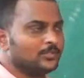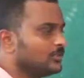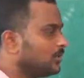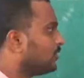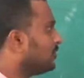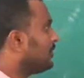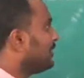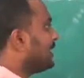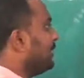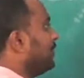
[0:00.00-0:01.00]
So,
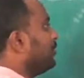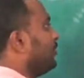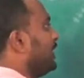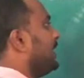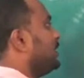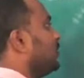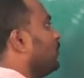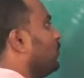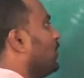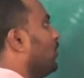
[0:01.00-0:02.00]
coming to
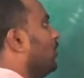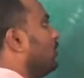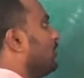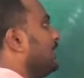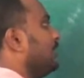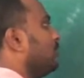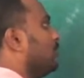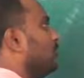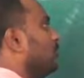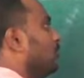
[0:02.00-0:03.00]
heat, we already
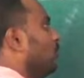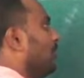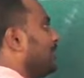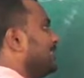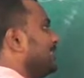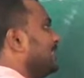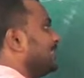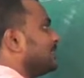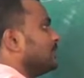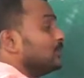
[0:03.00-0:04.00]
know what is
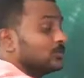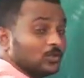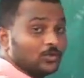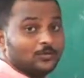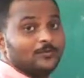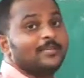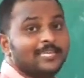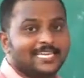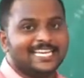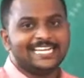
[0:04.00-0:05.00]
heat. So,
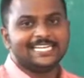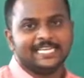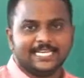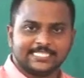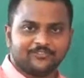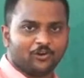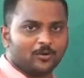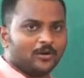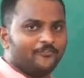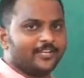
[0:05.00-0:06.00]
heat is a
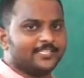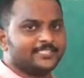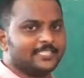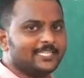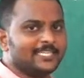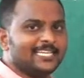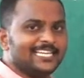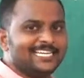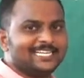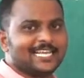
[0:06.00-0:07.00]
form of energy
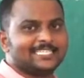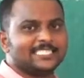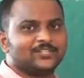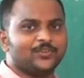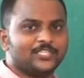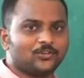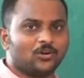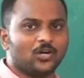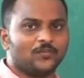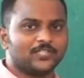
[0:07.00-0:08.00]
in transit which
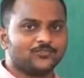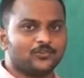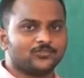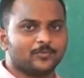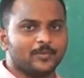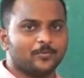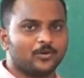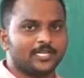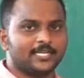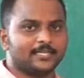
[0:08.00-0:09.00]
always flows from a
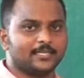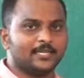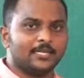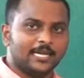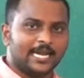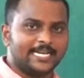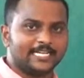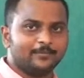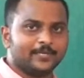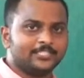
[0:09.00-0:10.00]
body at a high
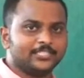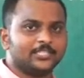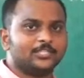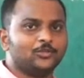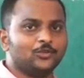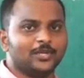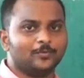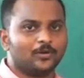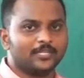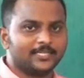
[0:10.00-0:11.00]
temperature to
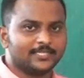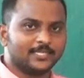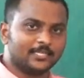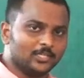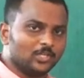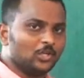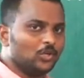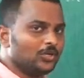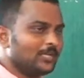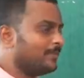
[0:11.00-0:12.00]
a body at a
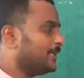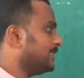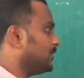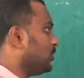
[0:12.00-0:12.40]
low temperature.